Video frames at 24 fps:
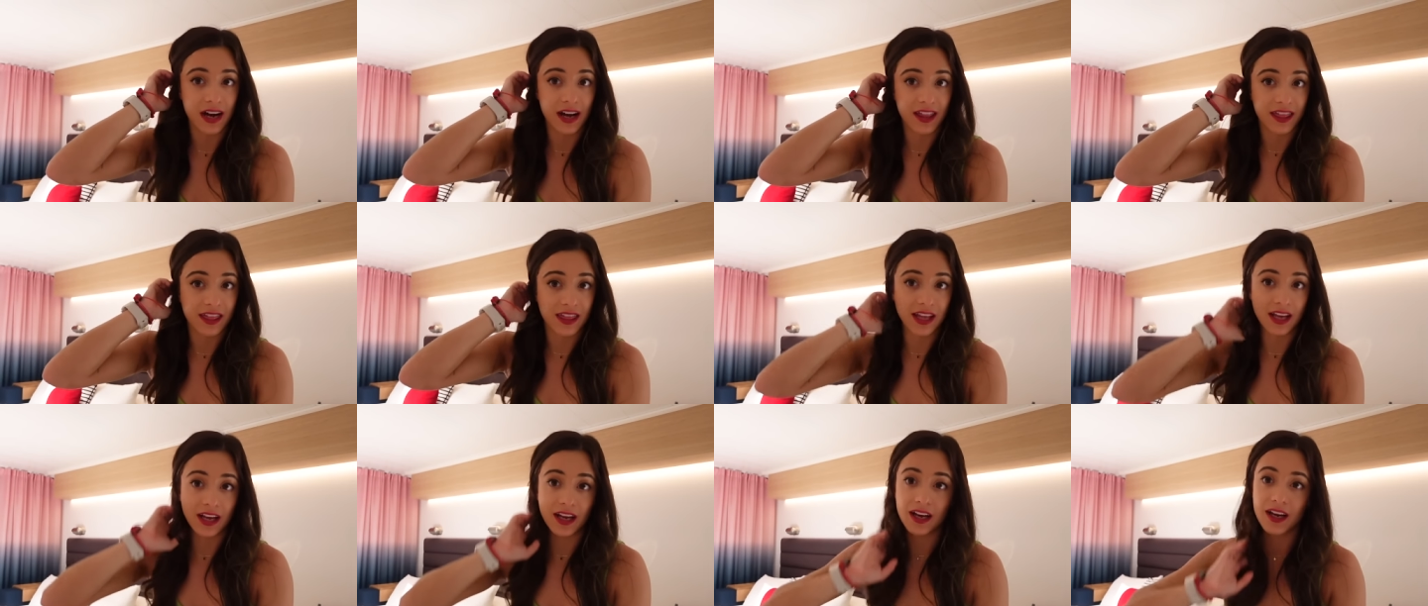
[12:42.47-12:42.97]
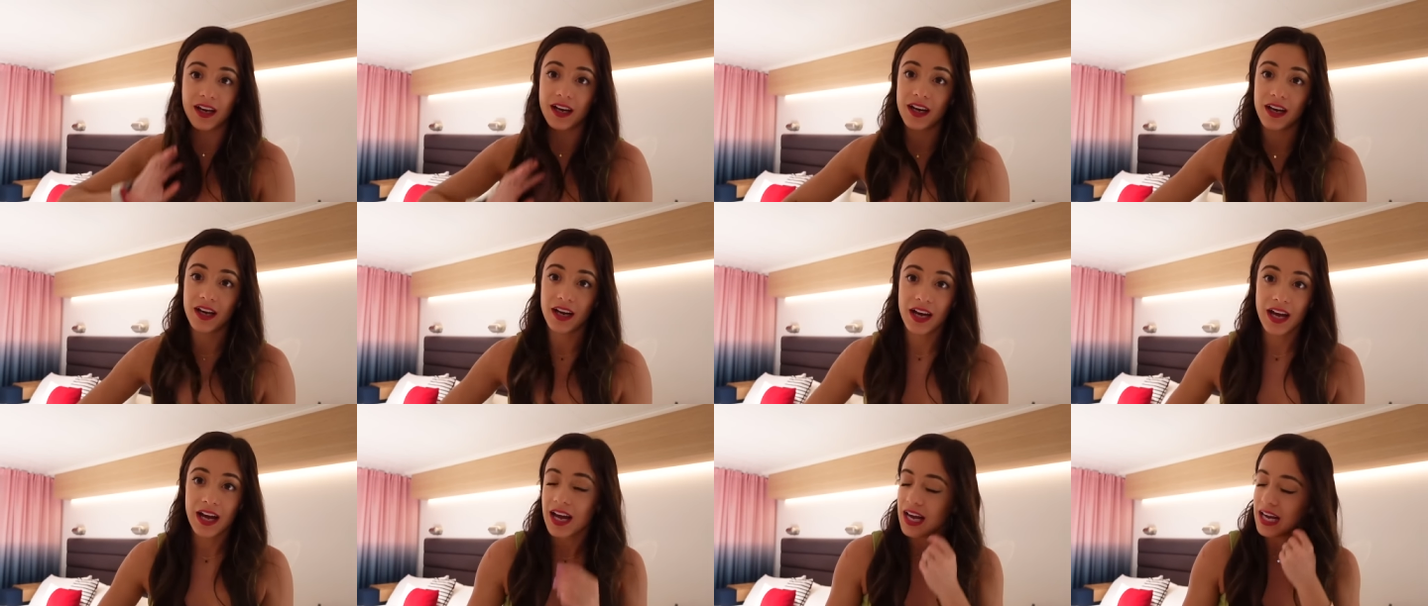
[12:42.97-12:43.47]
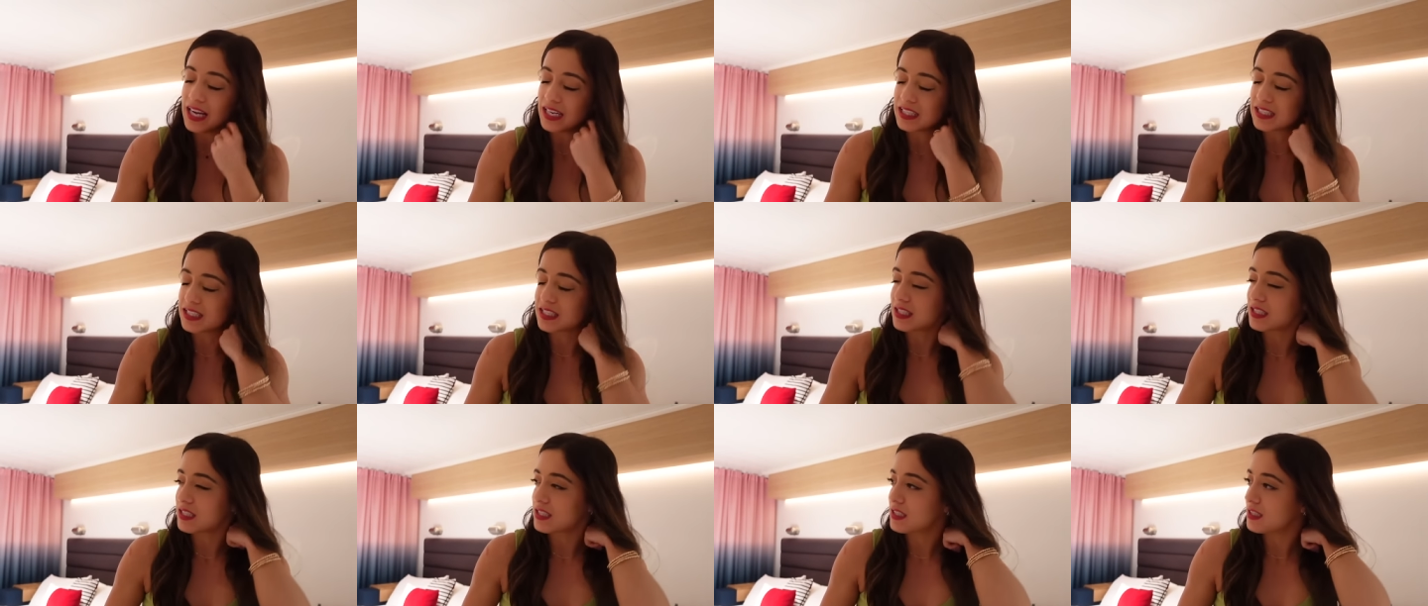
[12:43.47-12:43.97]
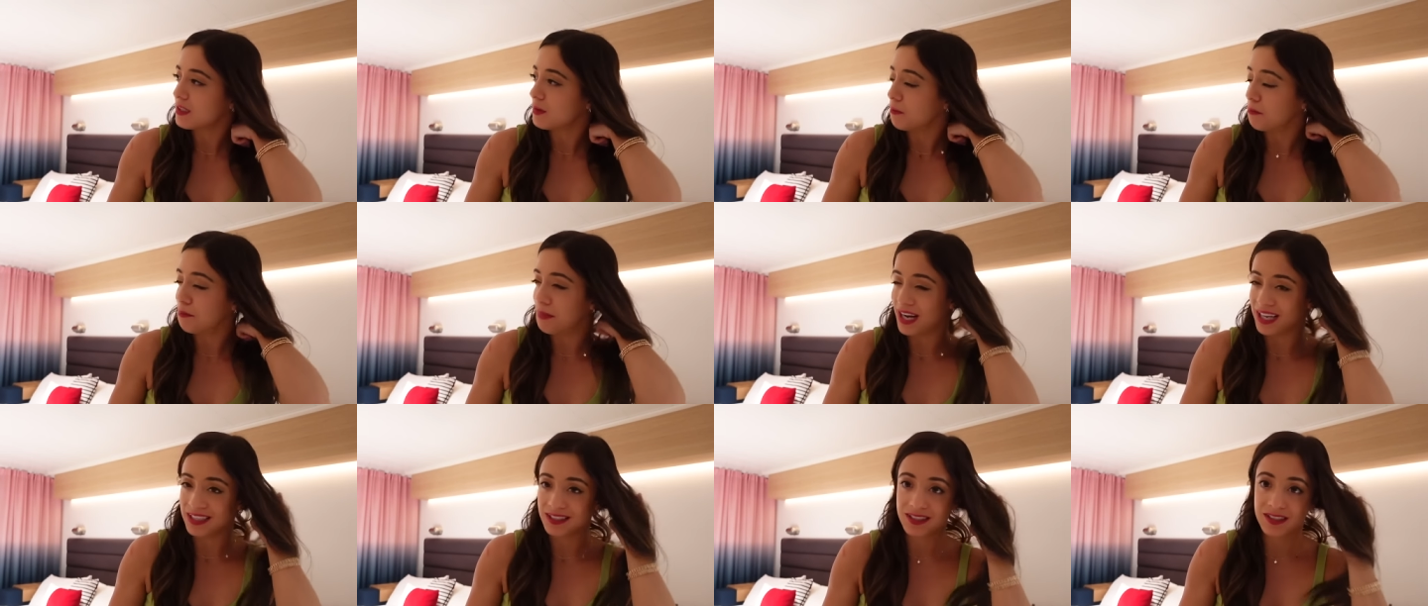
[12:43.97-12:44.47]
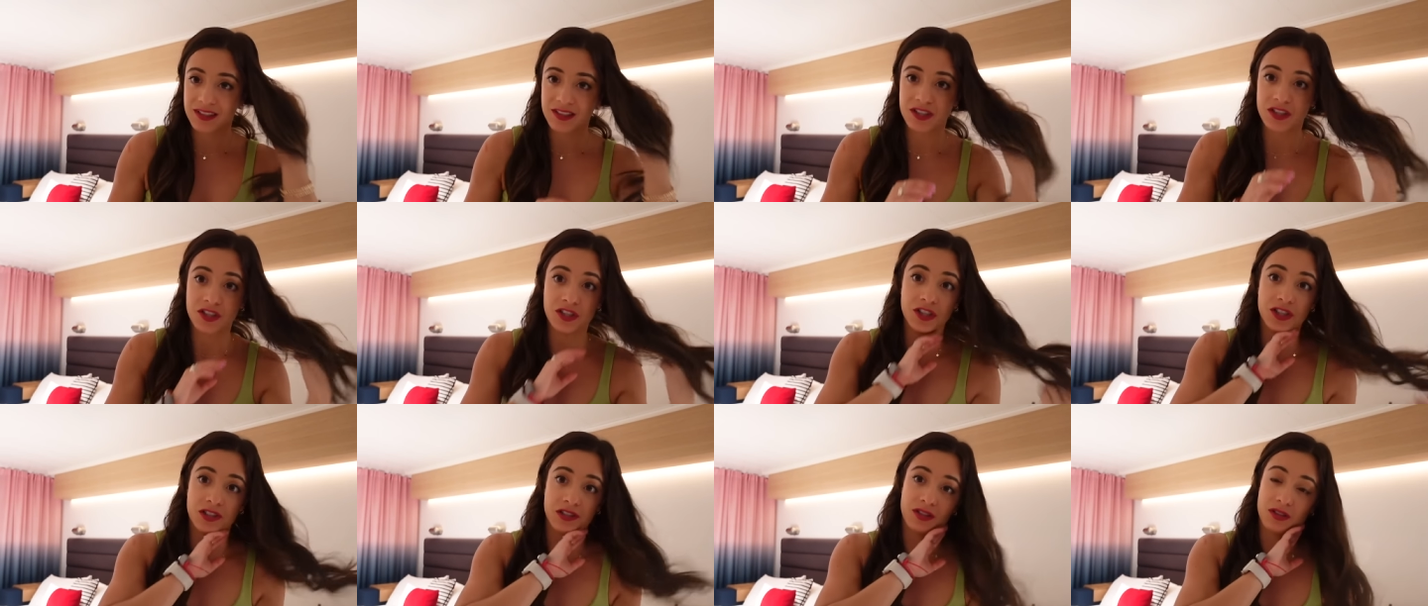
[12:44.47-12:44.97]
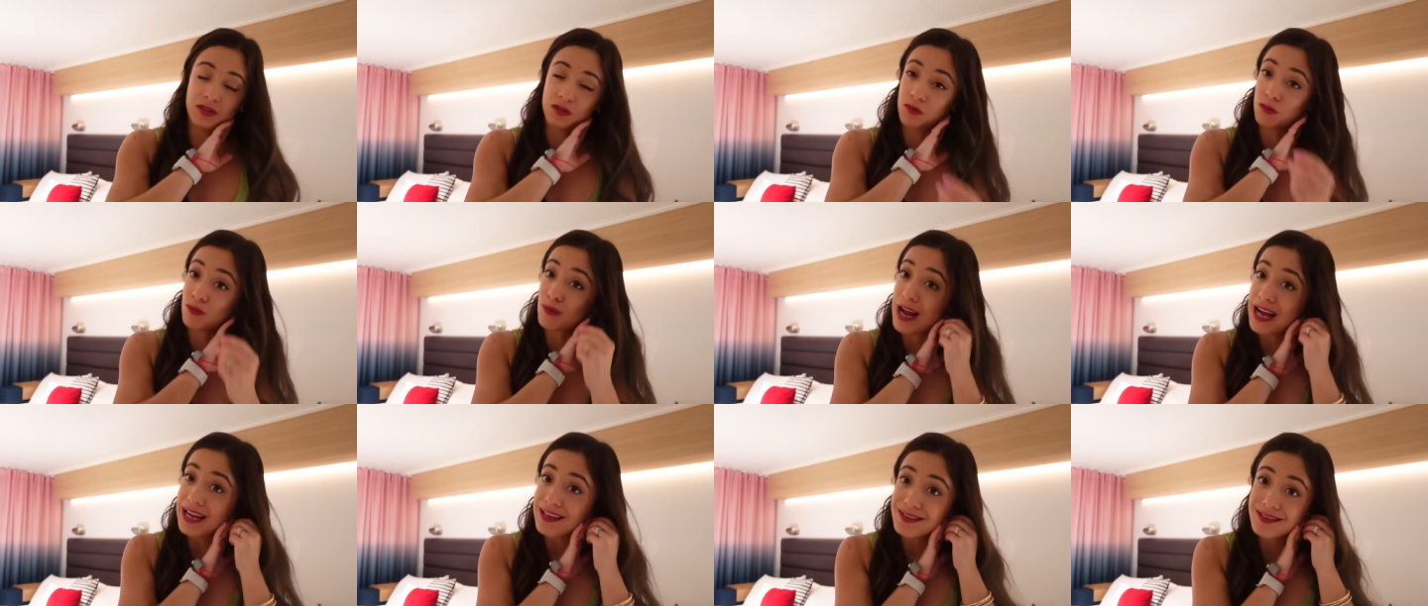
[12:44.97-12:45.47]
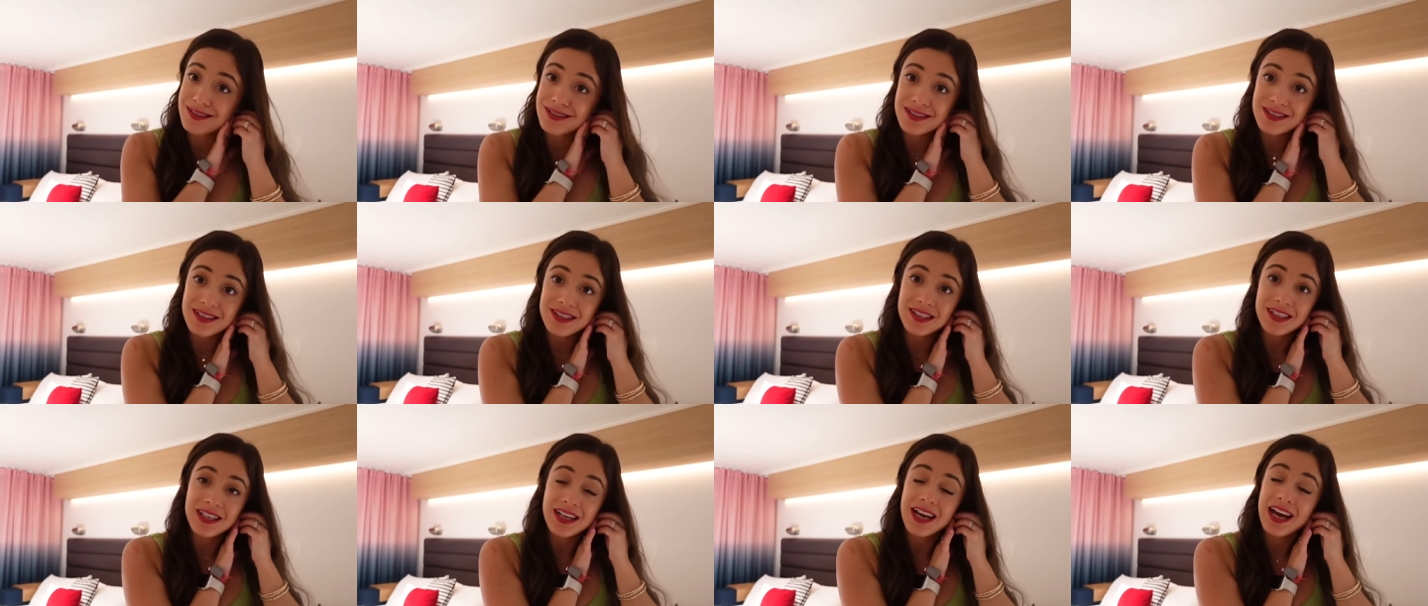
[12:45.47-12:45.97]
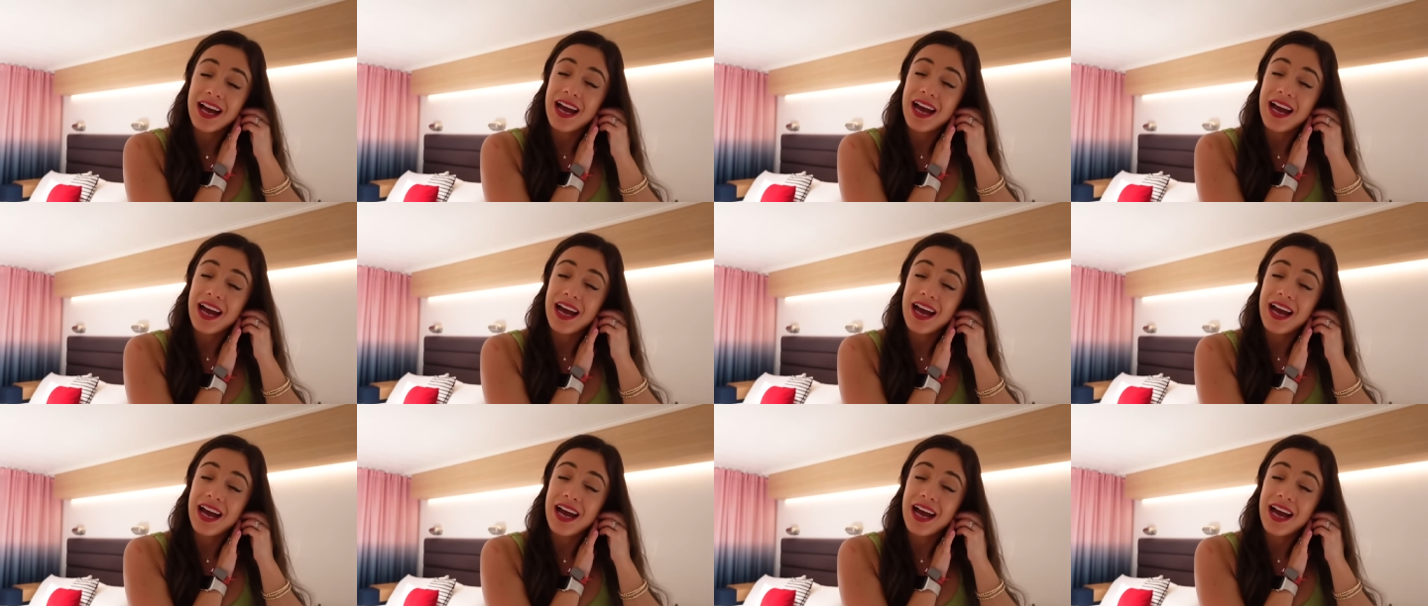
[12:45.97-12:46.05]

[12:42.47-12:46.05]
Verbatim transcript: I think it's best to just rest